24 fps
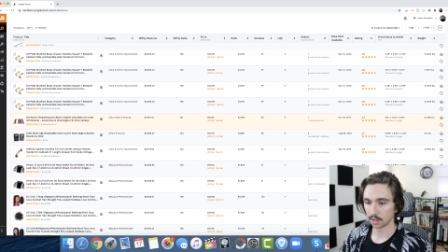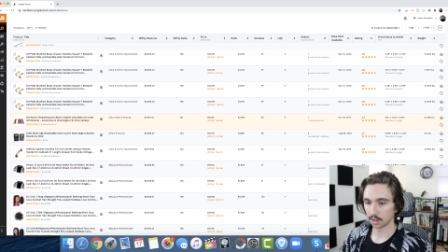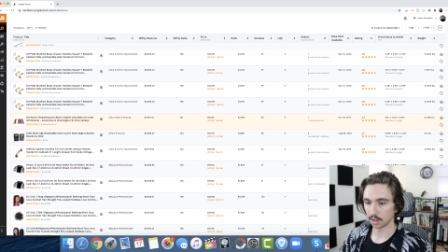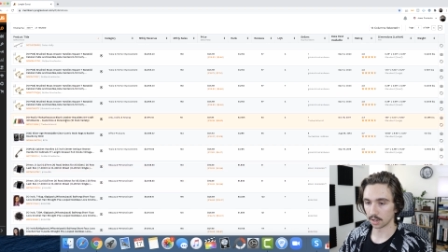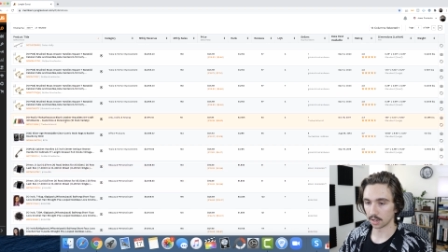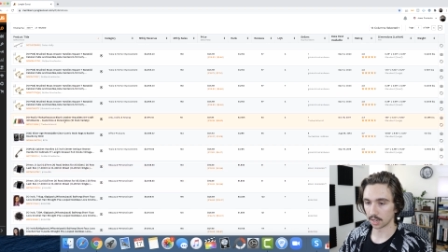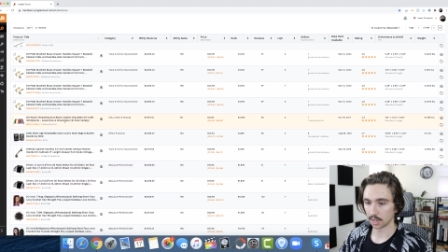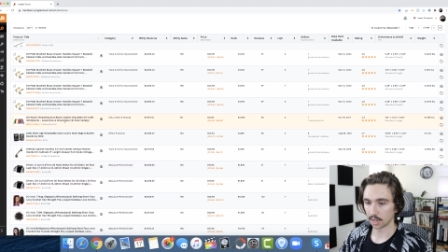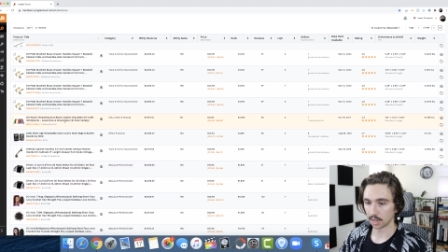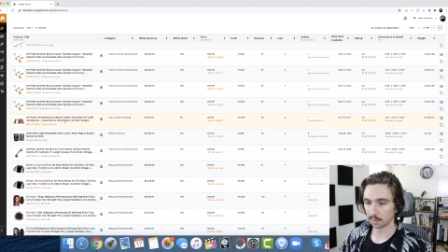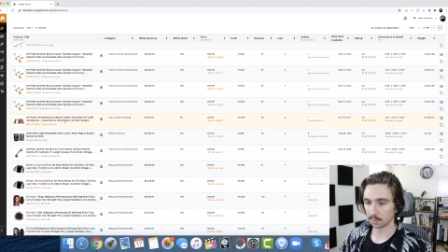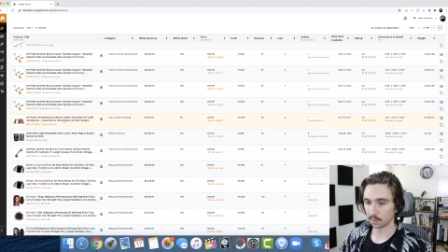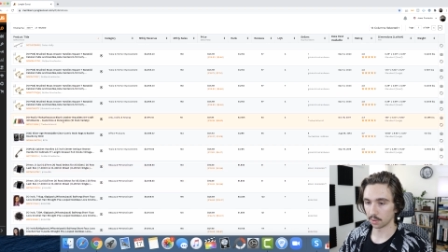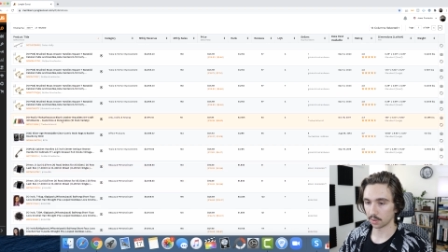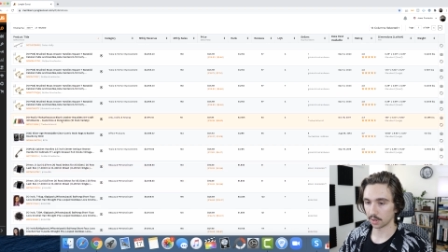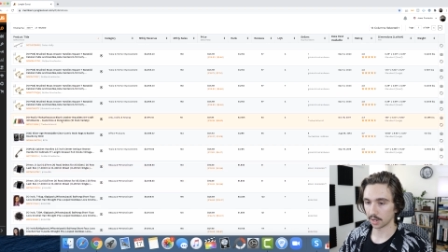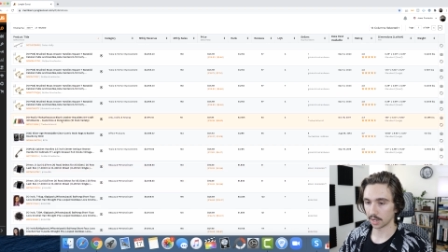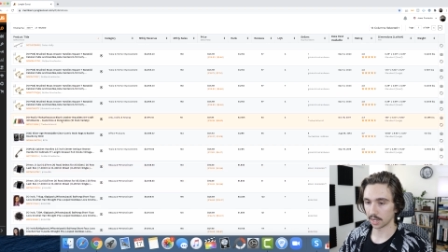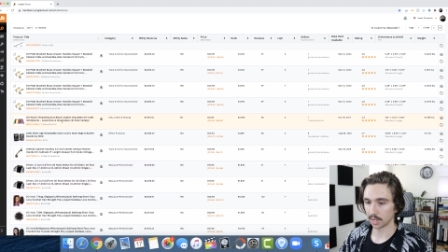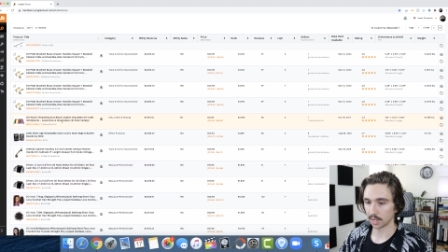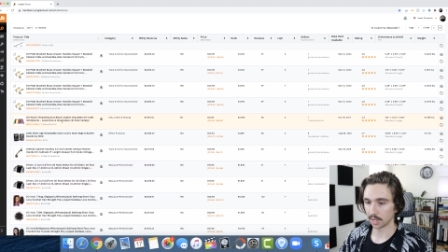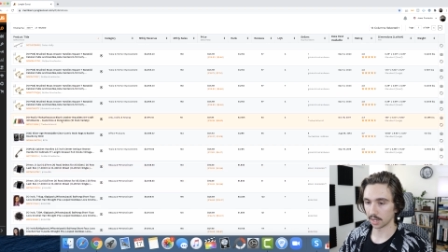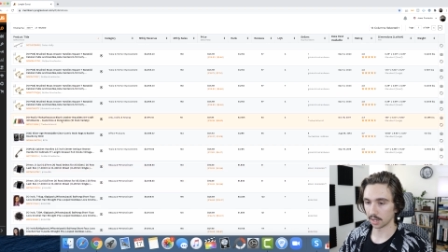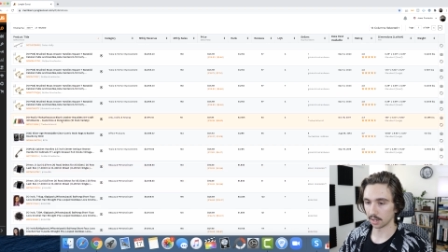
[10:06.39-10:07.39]
um,
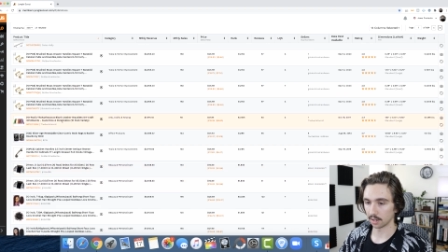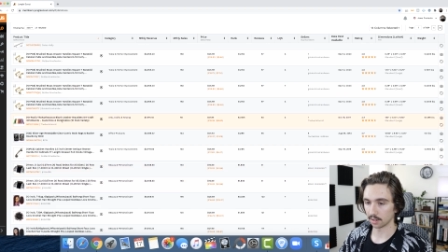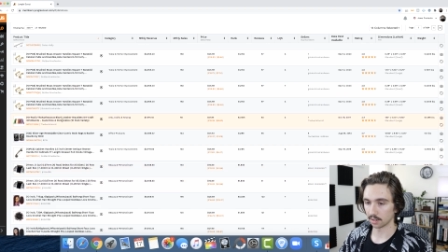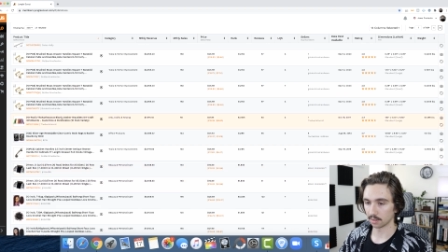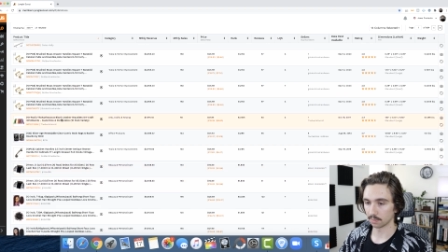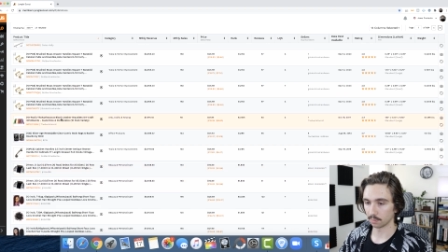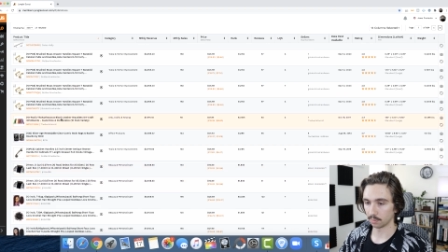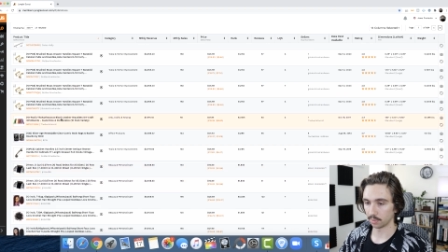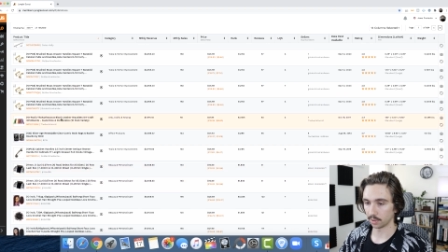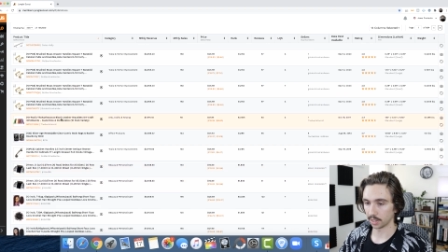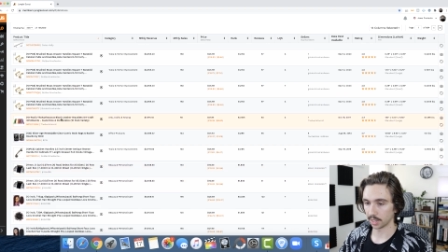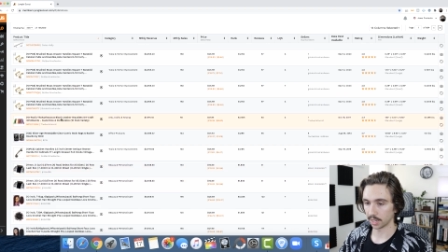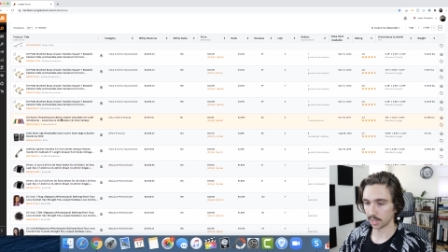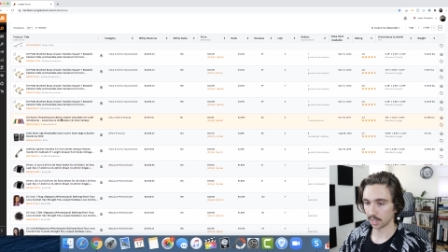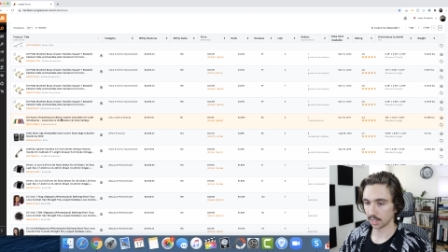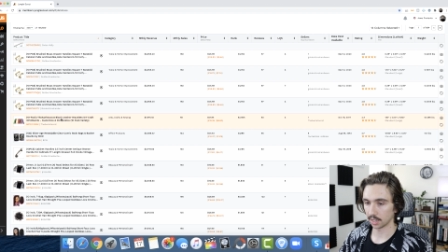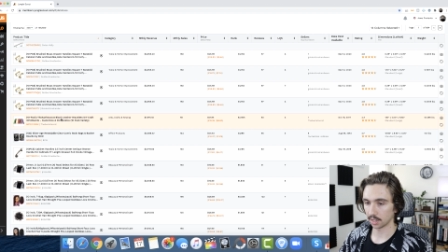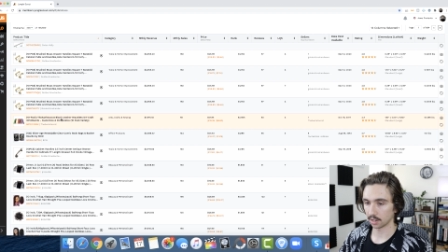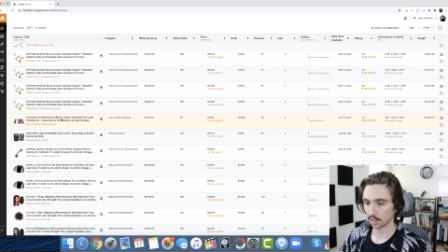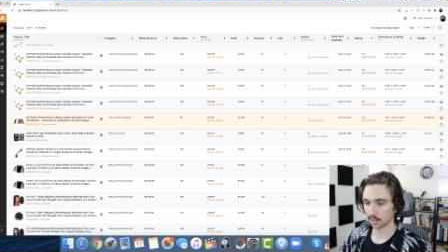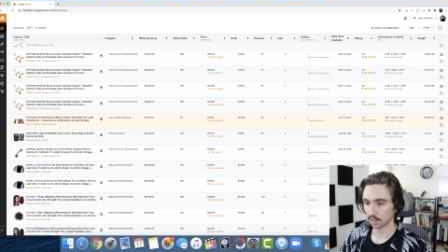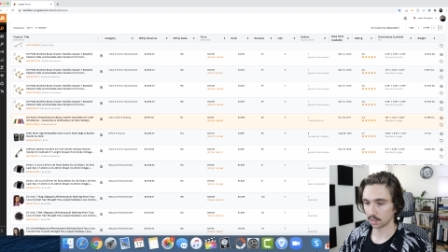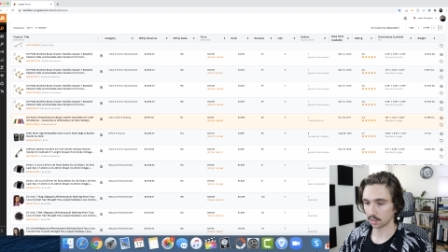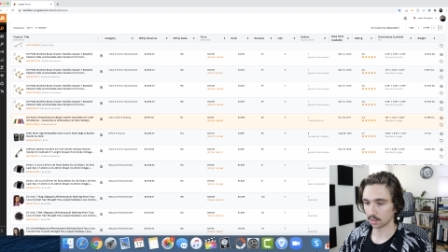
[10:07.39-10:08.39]
okay,
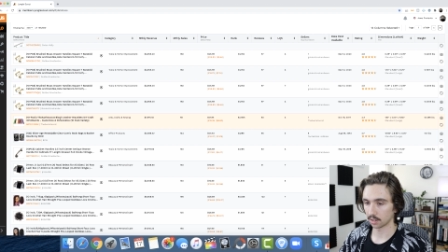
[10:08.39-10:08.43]
blank